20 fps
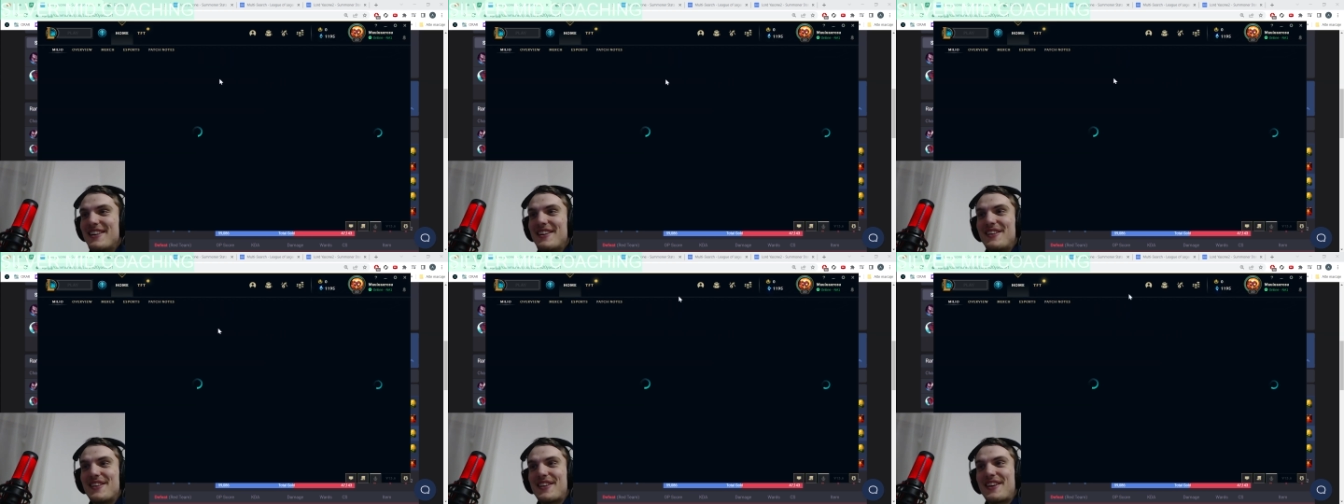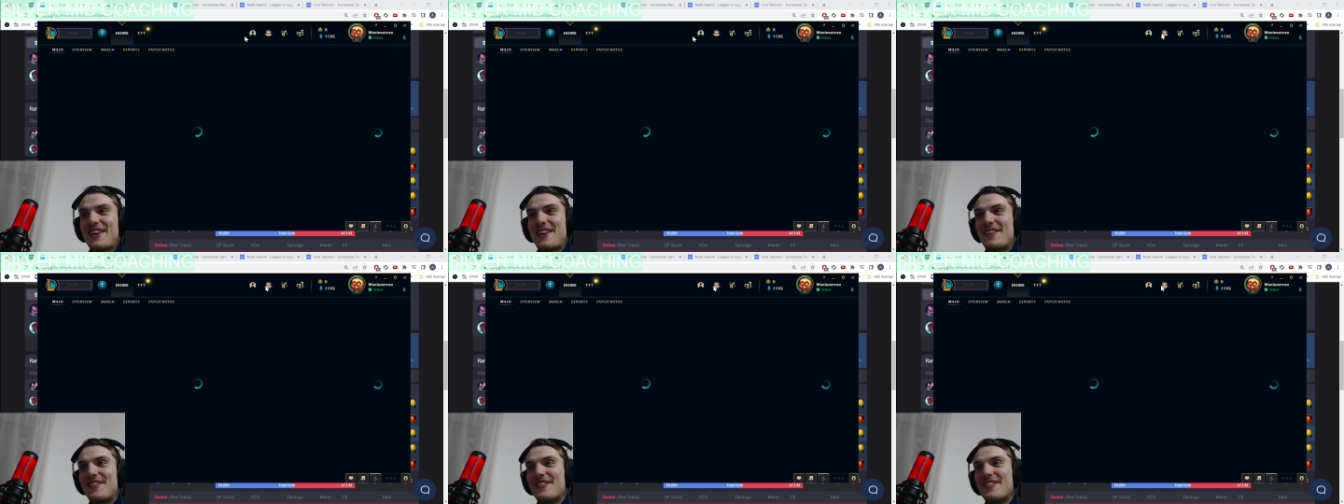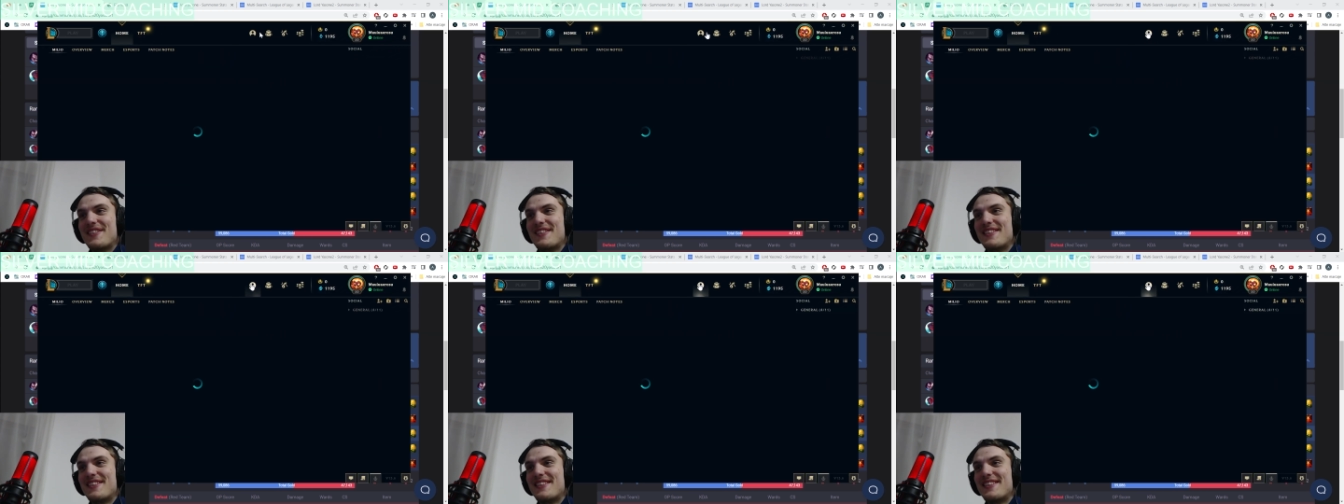Okay,
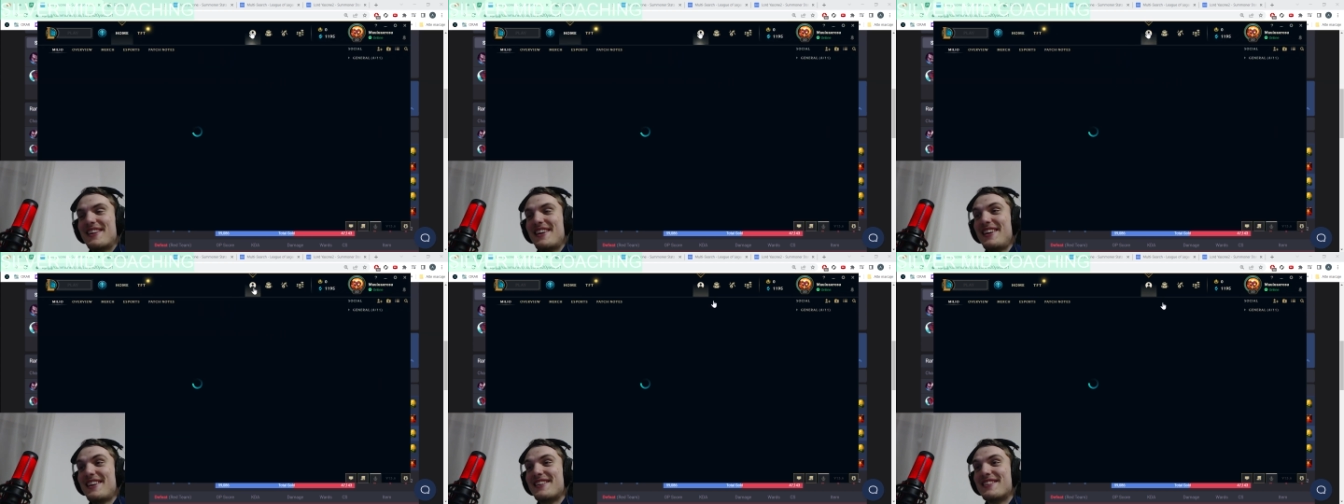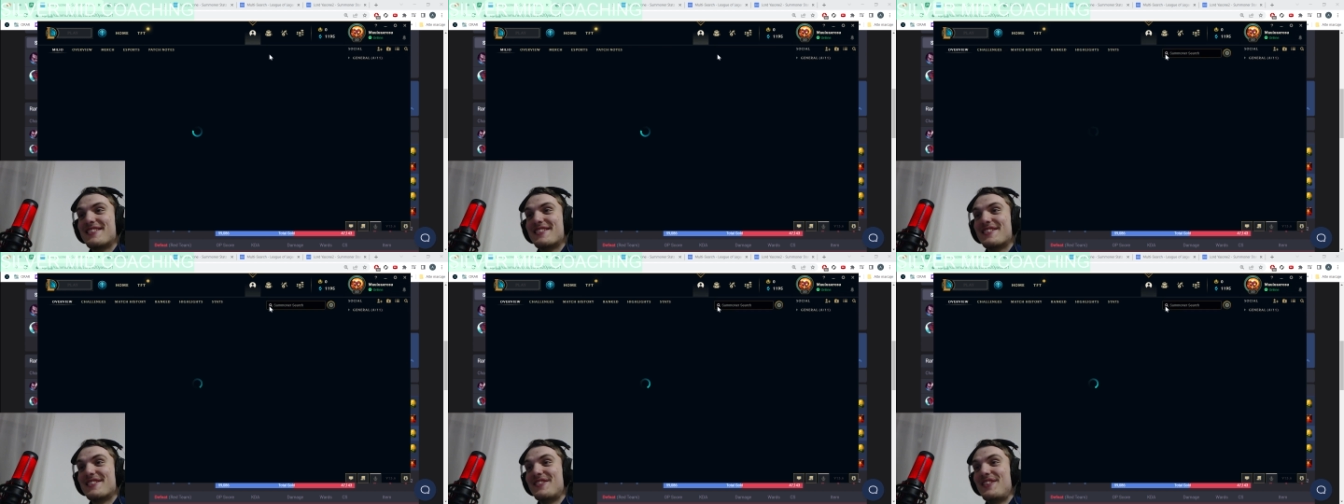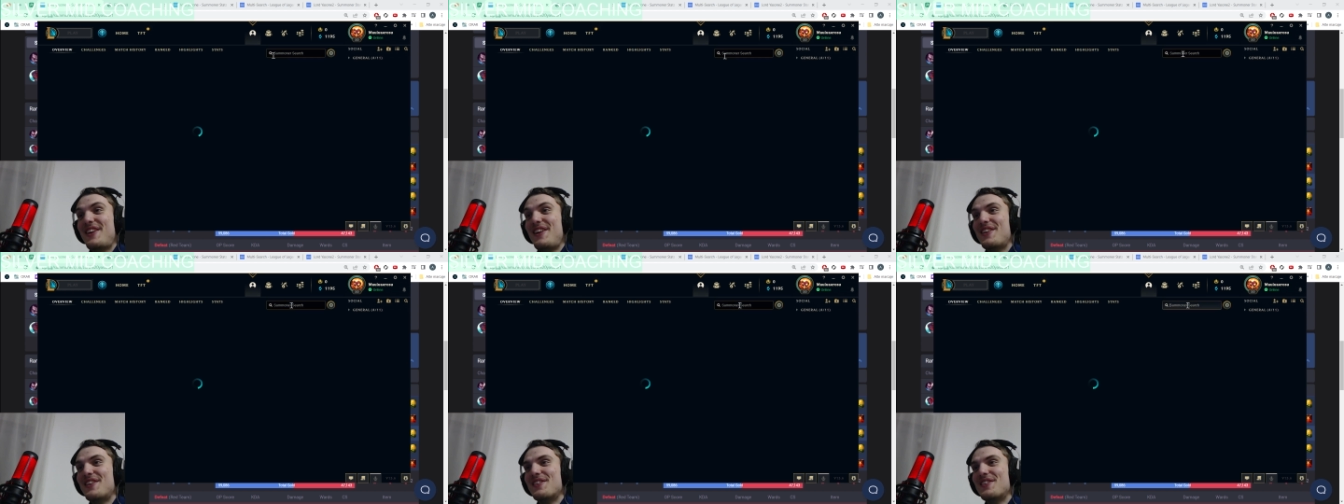nice,
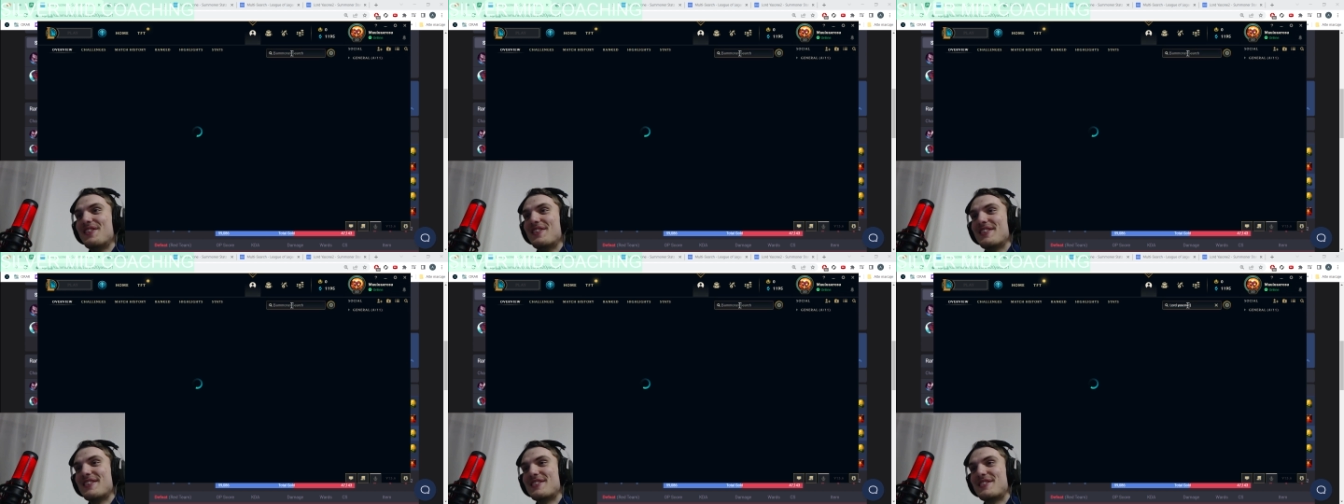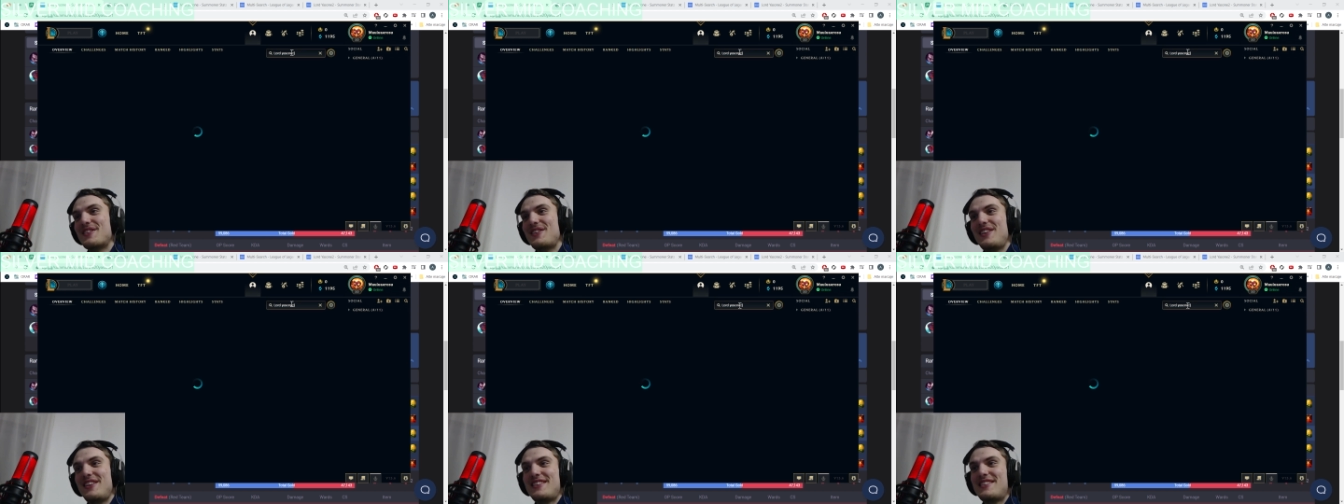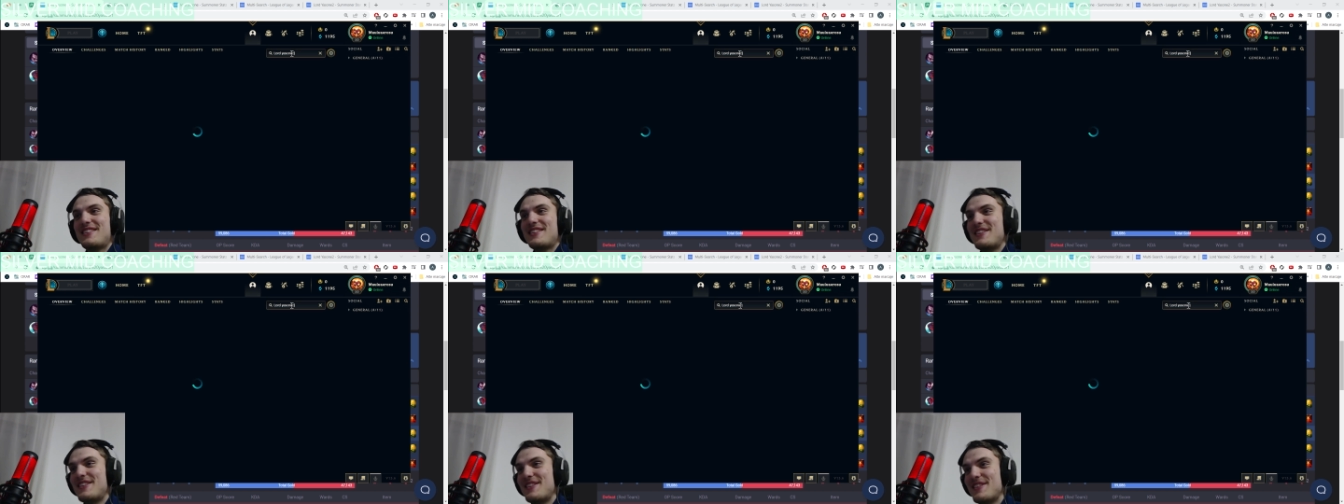wow. So
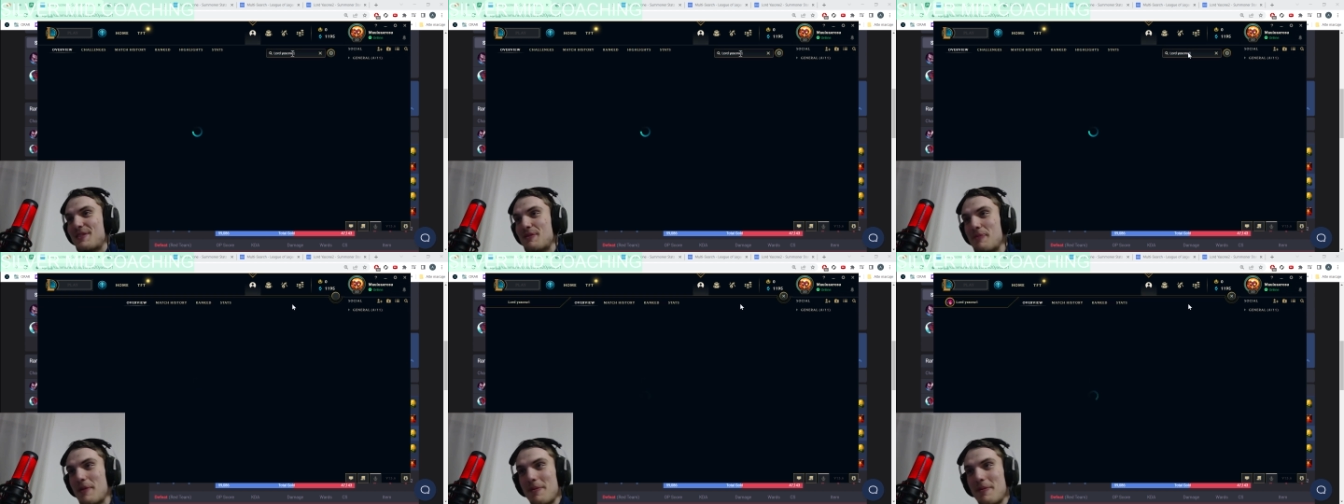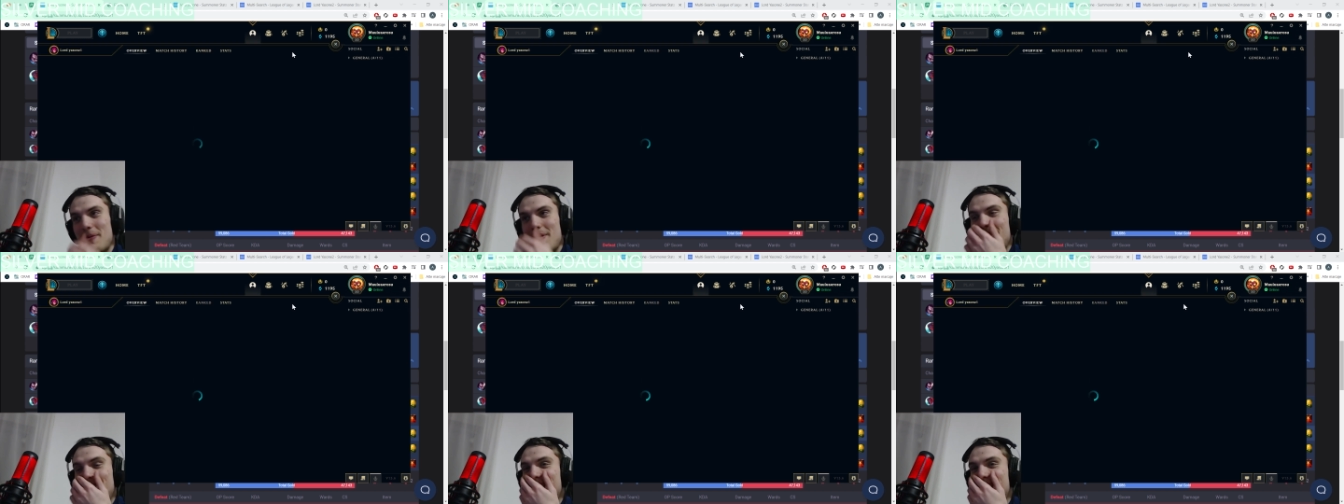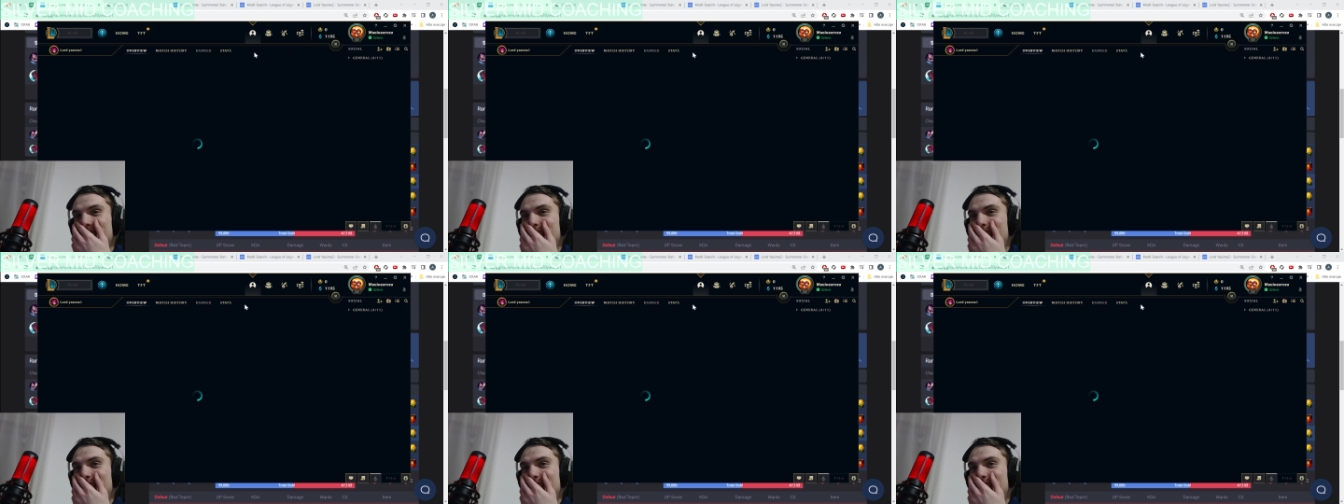let's see, so maybe...